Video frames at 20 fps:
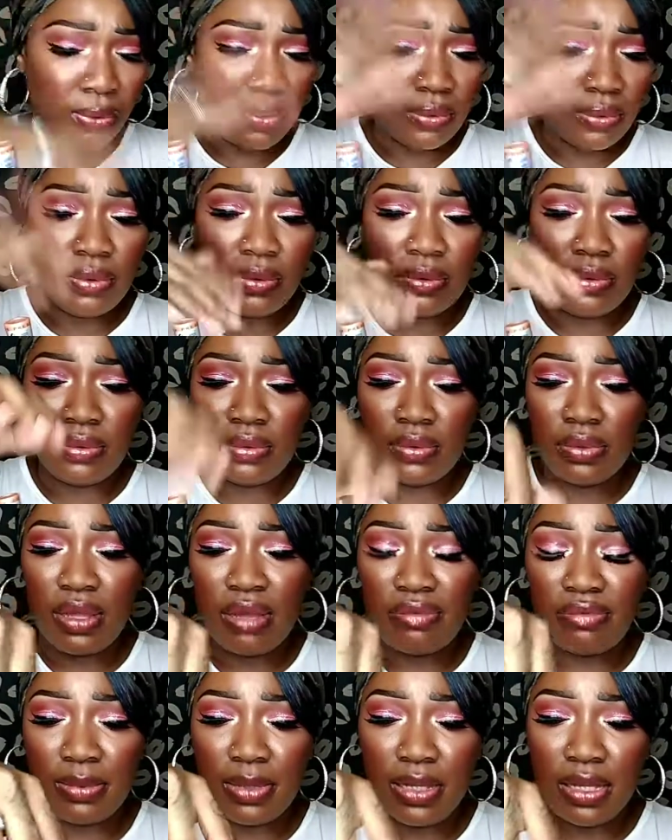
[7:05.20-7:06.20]
Ooh, you
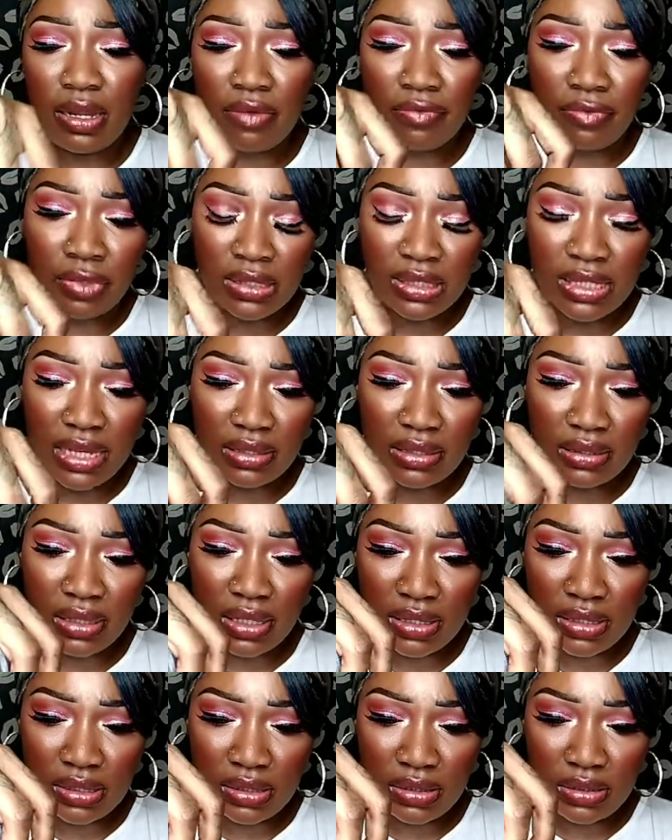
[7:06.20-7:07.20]
have to be careful because that
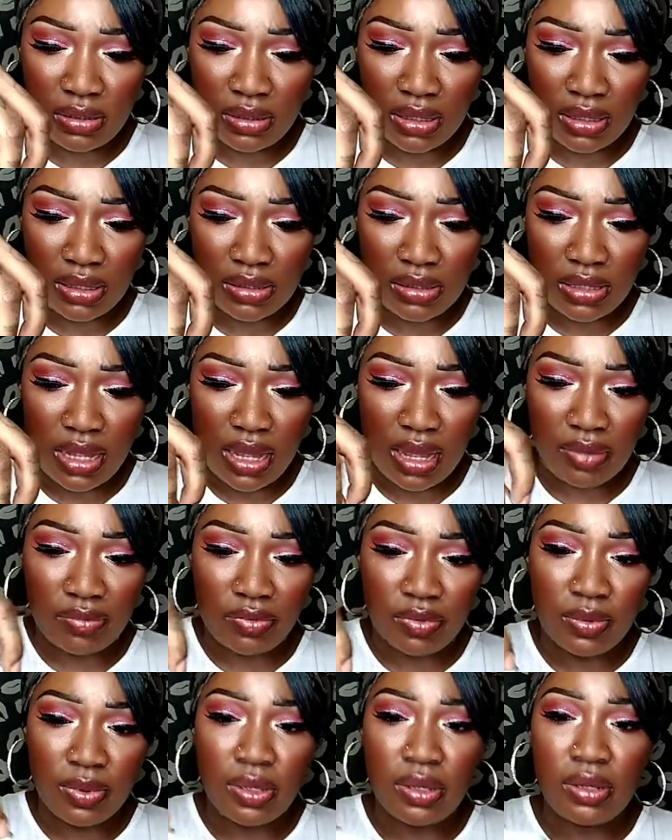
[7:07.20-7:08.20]
dust gets
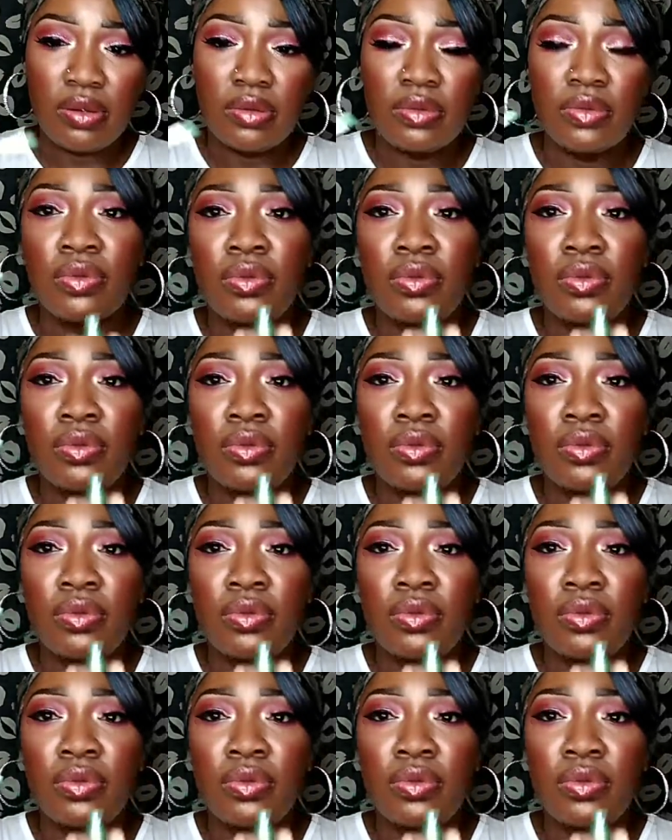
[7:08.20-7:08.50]
everywhere.